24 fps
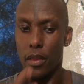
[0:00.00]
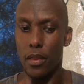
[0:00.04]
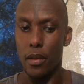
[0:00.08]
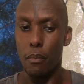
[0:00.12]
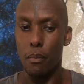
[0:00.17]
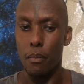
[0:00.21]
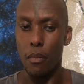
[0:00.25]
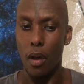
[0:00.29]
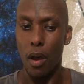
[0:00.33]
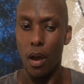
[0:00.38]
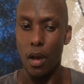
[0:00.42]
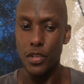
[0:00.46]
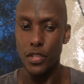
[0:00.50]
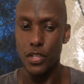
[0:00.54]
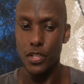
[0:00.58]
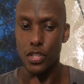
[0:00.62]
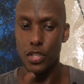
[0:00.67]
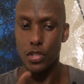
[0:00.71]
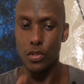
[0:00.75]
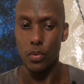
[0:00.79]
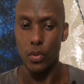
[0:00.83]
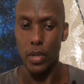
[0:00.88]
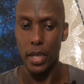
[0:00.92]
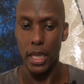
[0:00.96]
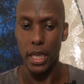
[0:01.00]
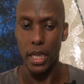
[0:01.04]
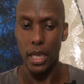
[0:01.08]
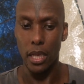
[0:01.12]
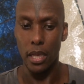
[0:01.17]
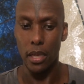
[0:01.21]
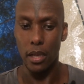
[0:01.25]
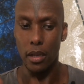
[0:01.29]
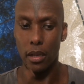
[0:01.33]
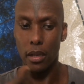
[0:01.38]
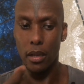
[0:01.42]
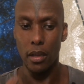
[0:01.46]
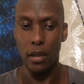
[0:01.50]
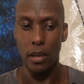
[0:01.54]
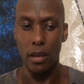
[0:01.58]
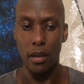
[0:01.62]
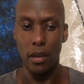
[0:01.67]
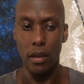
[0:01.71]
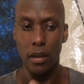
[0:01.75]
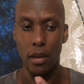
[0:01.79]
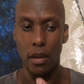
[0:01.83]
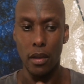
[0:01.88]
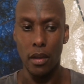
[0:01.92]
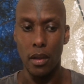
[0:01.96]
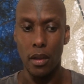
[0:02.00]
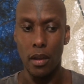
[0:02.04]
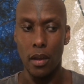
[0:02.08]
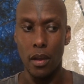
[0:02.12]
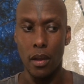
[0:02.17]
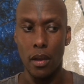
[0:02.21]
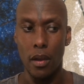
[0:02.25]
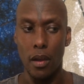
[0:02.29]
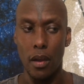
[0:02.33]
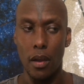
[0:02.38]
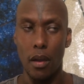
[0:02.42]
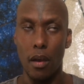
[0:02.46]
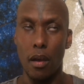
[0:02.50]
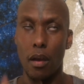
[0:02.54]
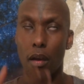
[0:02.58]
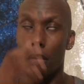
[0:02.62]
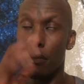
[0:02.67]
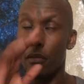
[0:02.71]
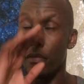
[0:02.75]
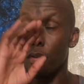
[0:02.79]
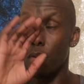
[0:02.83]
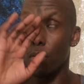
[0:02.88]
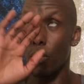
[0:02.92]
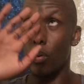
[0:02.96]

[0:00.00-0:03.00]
The mastery of